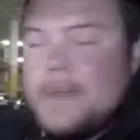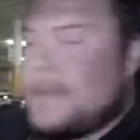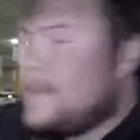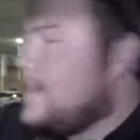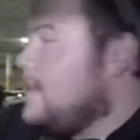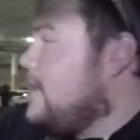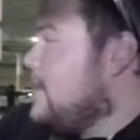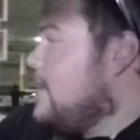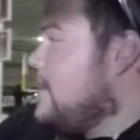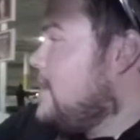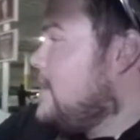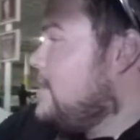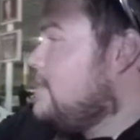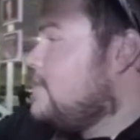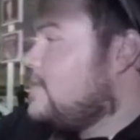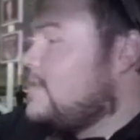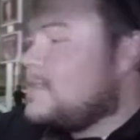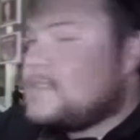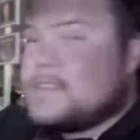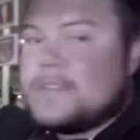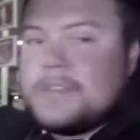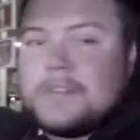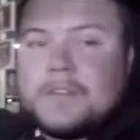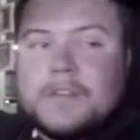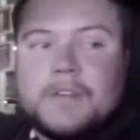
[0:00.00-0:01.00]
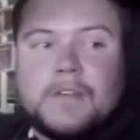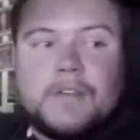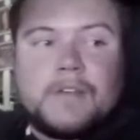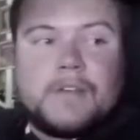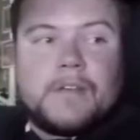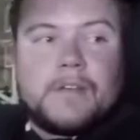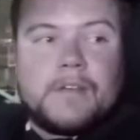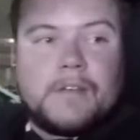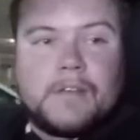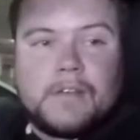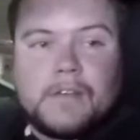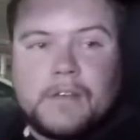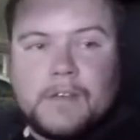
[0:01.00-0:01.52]
gear levers.
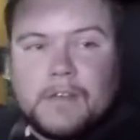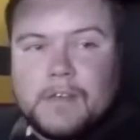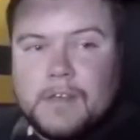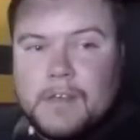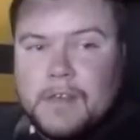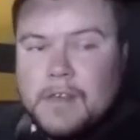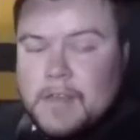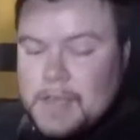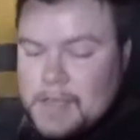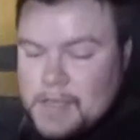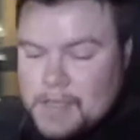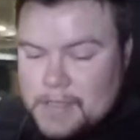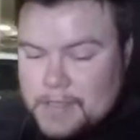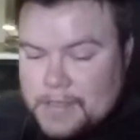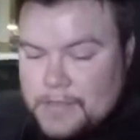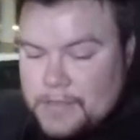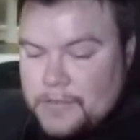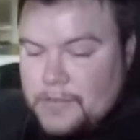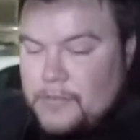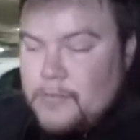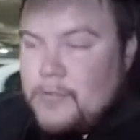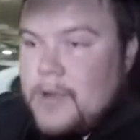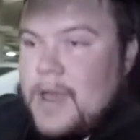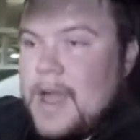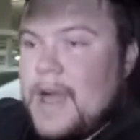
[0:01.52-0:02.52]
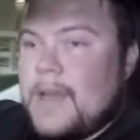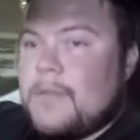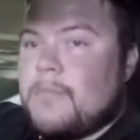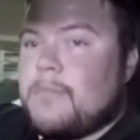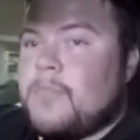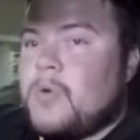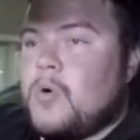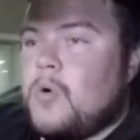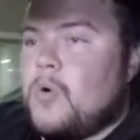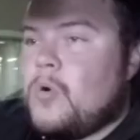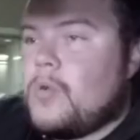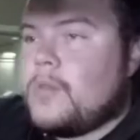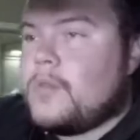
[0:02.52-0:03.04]
It's a little round
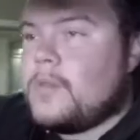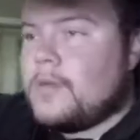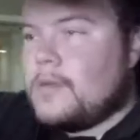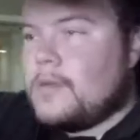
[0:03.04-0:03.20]
ball.